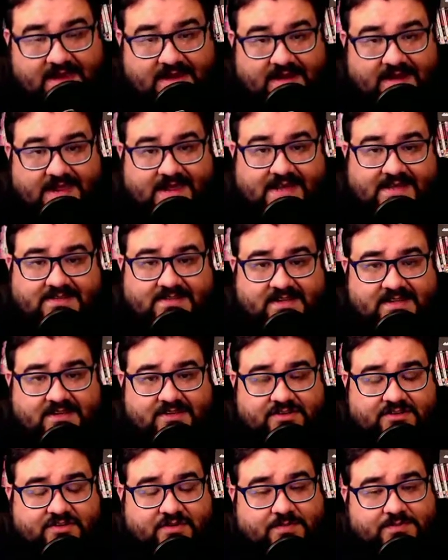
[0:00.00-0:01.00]
links in the
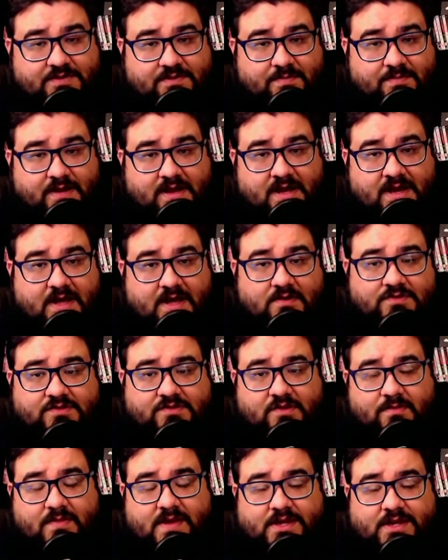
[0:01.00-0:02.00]
description below,
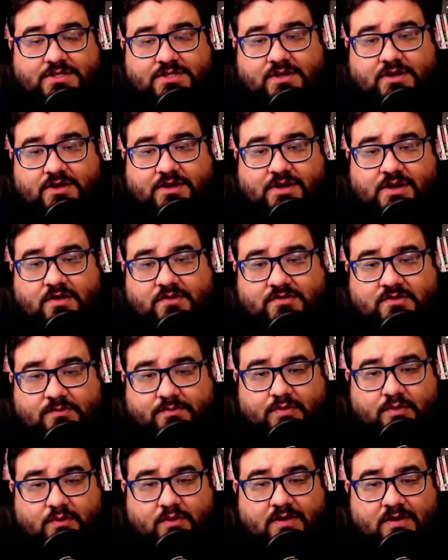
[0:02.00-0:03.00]
so make sure you go
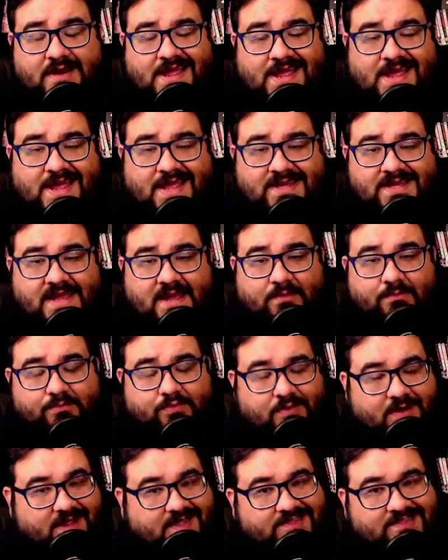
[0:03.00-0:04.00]
support Yen
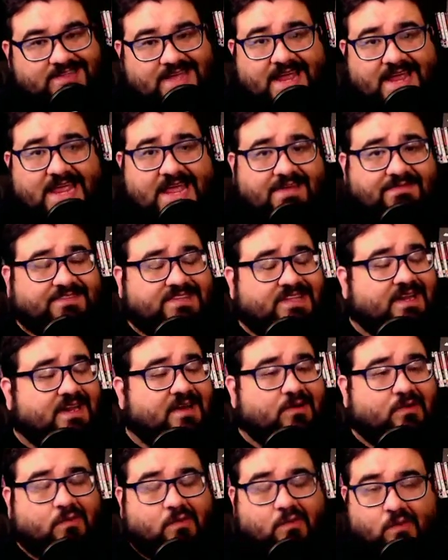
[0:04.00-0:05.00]
Press. I have said
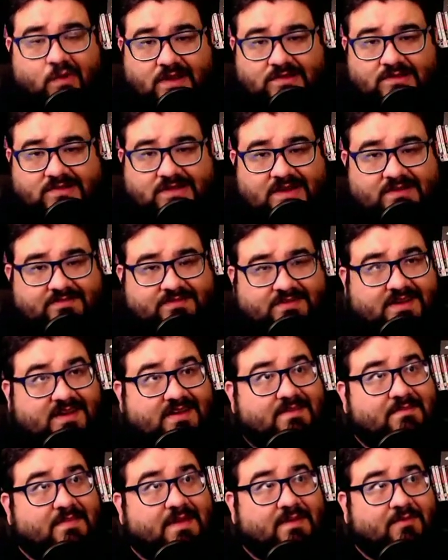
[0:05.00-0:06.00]
it once, and I've said
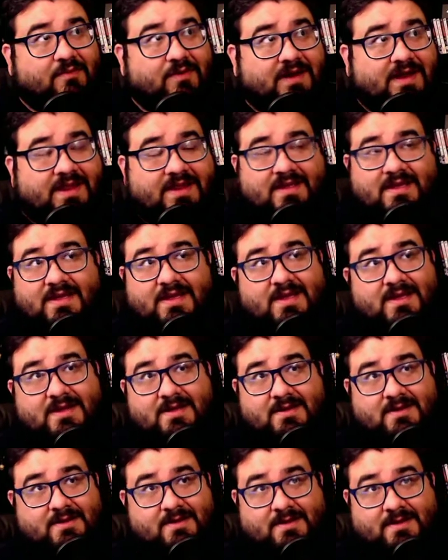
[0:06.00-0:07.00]
it really
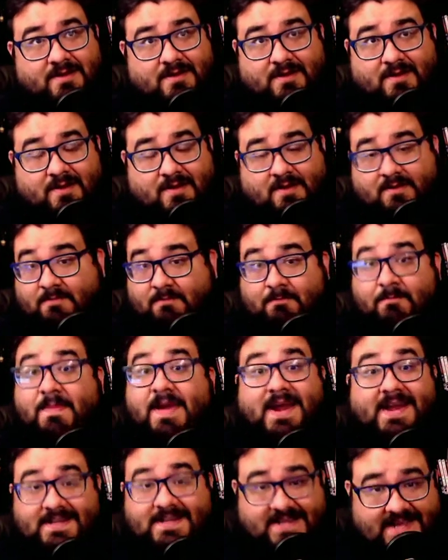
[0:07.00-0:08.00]

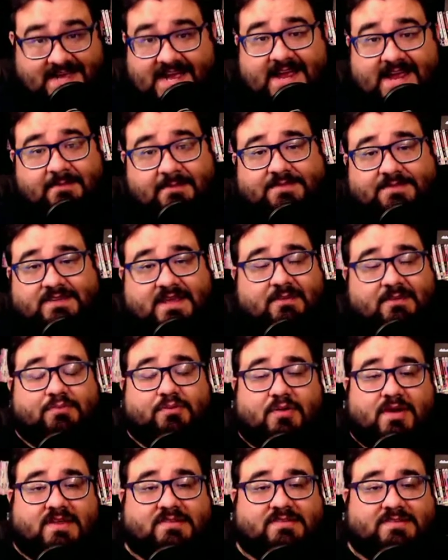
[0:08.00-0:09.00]
many times. Yen
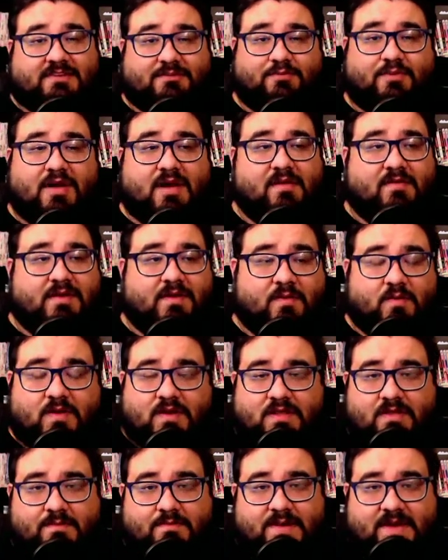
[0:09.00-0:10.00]
Press is probably
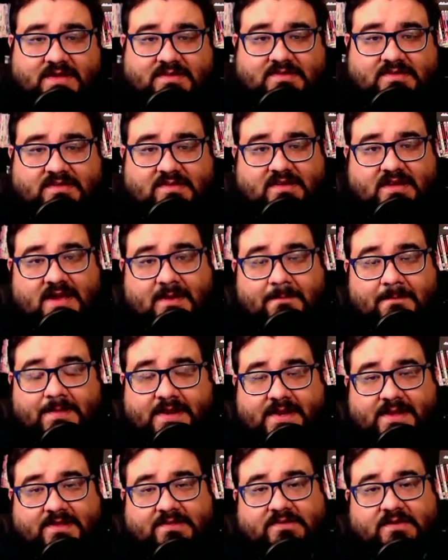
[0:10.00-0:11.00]
one of the best
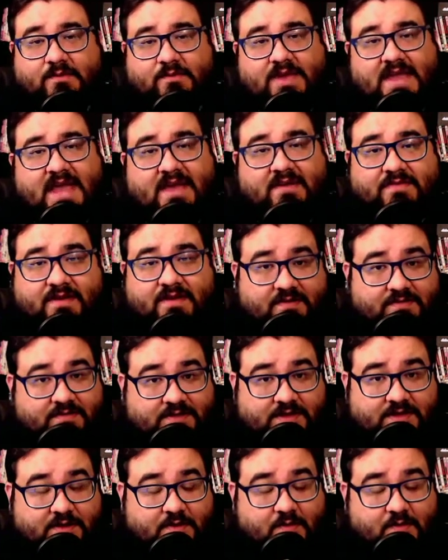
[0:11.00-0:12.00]
companies that we have here in
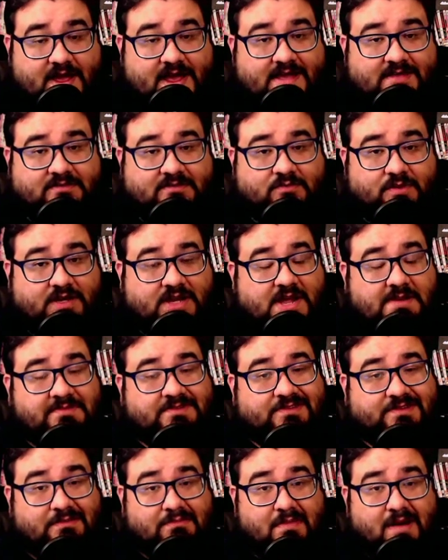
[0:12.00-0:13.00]
the U.S. when it
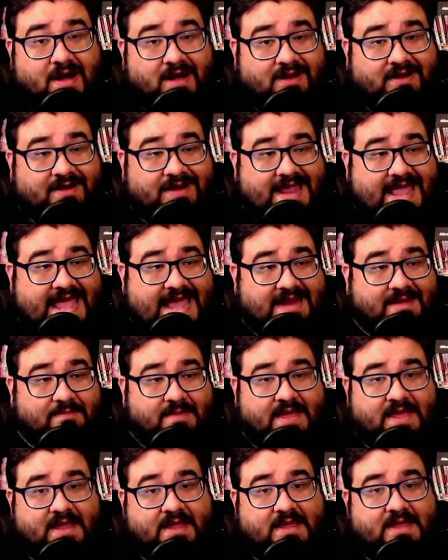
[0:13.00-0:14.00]
comes to manga and
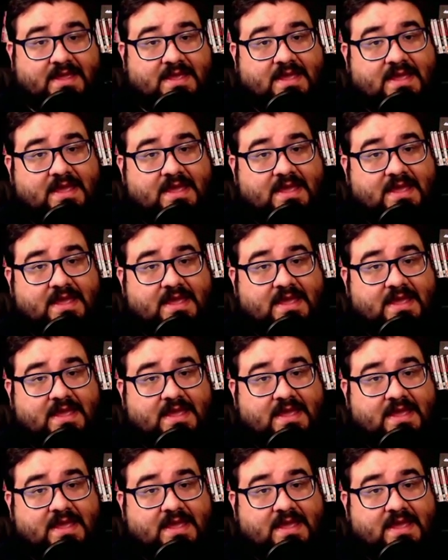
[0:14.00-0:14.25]
anime